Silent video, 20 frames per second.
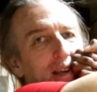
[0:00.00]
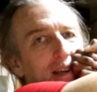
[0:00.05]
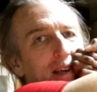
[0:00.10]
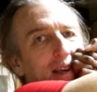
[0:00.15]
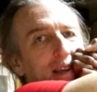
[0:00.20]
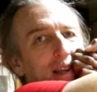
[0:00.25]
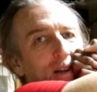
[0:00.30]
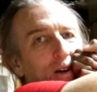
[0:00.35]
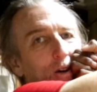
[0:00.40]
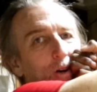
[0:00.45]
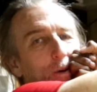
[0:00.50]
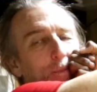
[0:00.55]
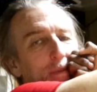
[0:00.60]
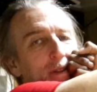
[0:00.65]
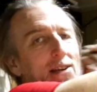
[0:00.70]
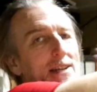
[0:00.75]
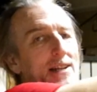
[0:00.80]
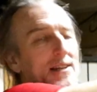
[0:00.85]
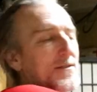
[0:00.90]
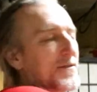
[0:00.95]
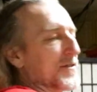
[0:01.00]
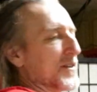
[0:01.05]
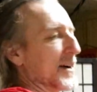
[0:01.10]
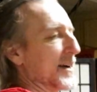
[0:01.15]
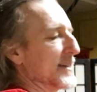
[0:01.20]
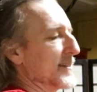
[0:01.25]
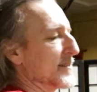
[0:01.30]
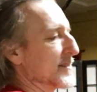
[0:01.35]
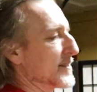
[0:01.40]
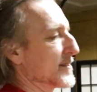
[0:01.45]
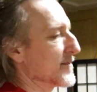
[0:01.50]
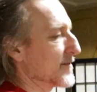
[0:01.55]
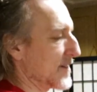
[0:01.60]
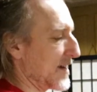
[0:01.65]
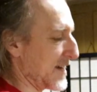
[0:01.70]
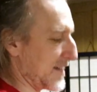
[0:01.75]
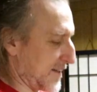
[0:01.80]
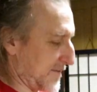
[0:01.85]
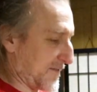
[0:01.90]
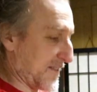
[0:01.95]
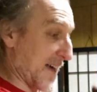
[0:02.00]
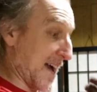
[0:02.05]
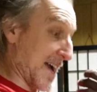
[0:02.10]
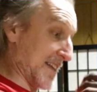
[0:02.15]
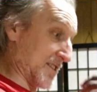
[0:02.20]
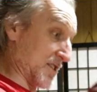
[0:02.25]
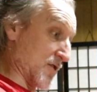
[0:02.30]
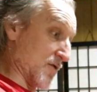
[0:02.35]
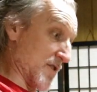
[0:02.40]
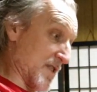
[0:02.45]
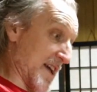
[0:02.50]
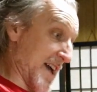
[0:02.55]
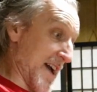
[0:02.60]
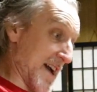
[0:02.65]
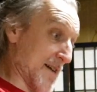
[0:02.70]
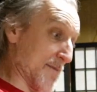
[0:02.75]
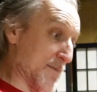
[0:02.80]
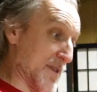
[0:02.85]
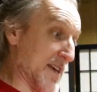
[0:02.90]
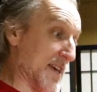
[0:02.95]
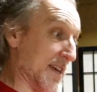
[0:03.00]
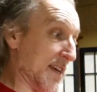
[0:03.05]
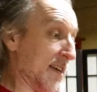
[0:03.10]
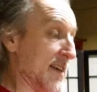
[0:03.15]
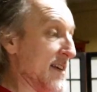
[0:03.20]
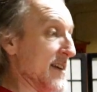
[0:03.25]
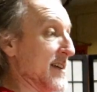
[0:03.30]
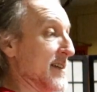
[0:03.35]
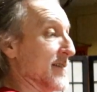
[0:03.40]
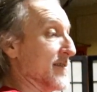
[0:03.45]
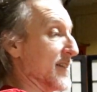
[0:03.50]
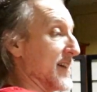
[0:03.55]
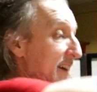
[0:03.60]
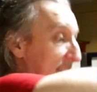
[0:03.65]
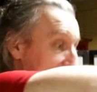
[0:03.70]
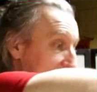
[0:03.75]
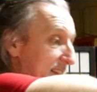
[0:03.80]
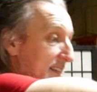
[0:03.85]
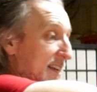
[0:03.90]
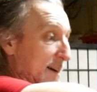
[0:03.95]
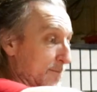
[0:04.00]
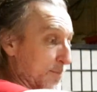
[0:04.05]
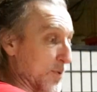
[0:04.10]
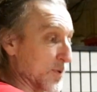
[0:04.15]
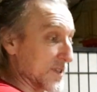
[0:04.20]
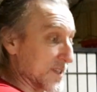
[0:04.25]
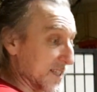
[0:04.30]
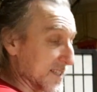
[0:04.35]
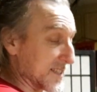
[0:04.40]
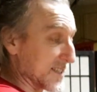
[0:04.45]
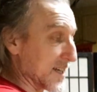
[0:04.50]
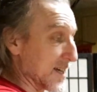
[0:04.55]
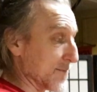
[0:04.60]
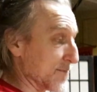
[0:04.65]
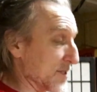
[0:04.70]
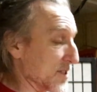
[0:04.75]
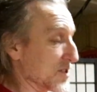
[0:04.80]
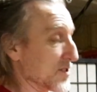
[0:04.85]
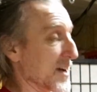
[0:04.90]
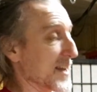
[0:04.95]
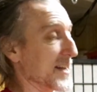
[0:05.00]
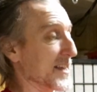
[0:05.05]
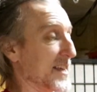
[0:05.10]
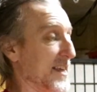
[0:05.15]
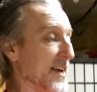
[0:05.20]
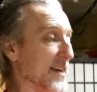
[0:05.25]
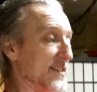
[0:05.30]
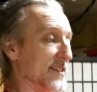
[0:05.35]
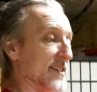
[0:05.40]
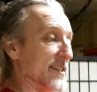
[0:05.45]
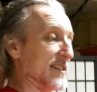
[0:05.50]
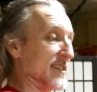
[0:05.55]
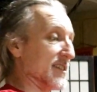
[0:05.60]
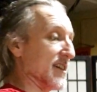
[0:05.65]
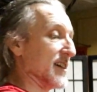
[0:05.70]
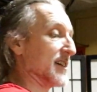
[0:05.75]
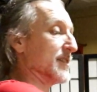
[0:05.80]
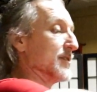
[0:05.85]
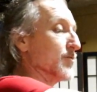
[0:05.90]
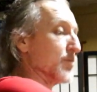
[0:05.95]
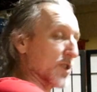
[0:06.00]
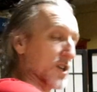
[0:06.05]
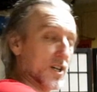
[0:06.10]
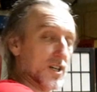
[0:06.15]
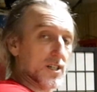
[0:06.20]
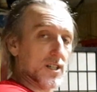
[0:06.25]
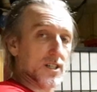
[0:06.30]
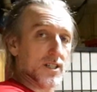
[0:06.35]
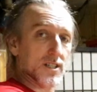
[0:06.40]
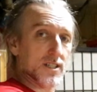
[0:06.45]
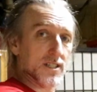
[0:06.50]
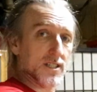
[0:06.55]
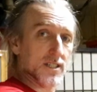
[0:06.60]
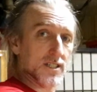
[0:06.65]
and hope that it finds, right? If that's going at me, right, and I put this up to try to catch it, it's not gonna work.